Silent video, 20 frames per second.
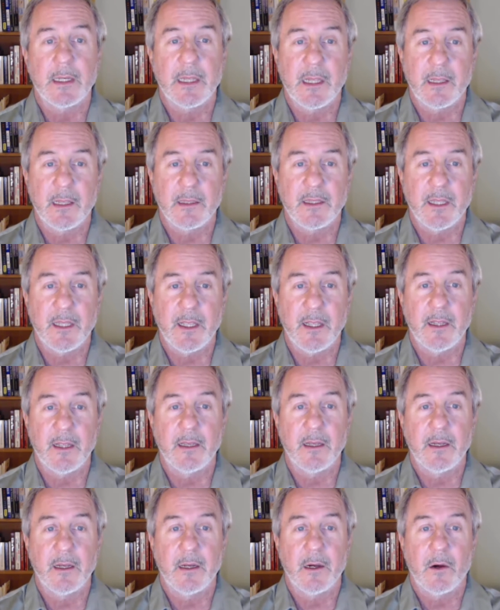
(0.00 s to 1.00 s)

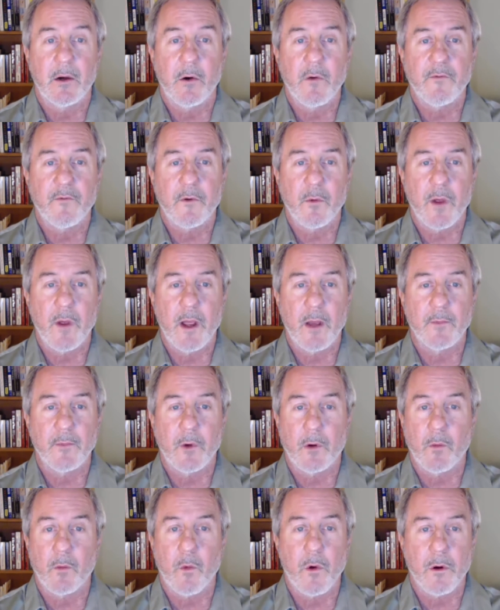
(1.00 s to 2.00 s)
guilty, overwhelmed,
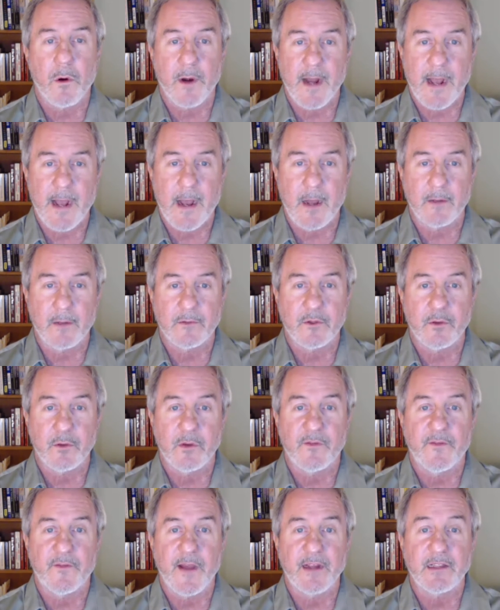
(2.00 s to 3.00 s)
or worn out to
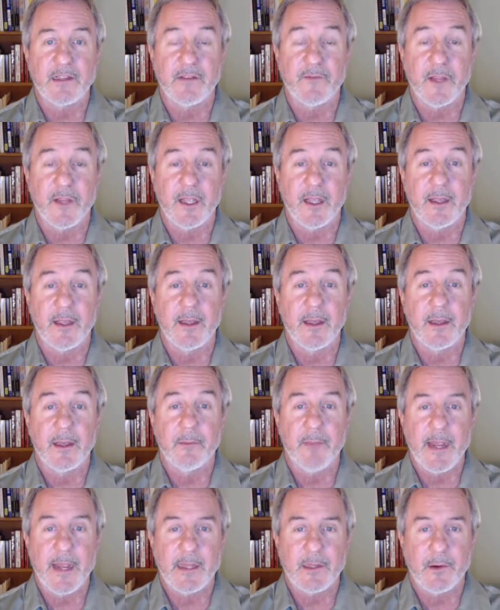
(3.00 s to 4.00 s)
effectively
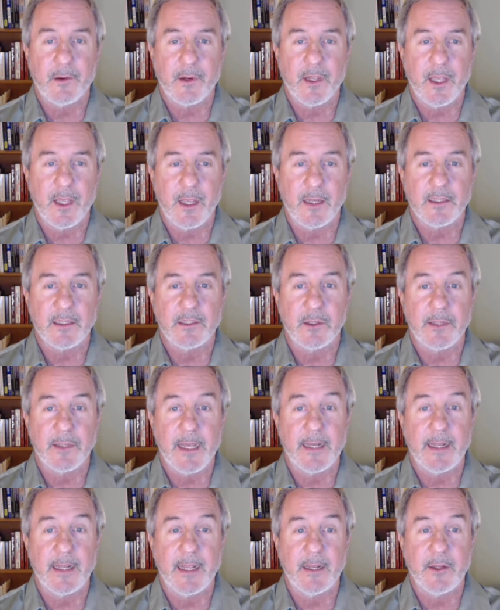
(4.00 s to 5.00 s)
make their case so
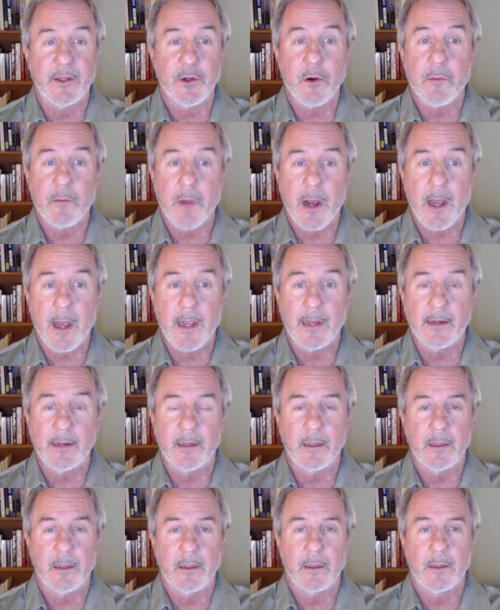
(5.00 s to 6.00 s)
that in your mind,
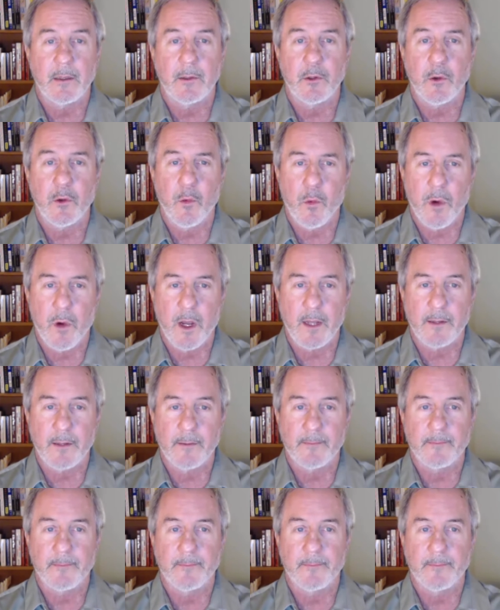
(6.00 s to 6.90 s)
you won.